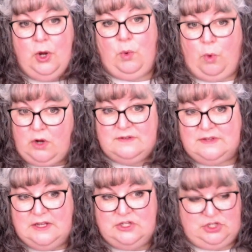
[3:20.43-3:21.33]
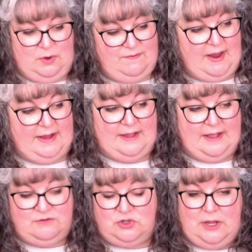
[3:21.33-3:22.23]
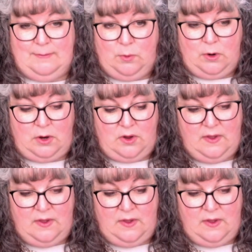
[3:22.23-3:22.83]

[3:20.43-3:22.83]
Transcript: work stitch, so if I had extra time at work,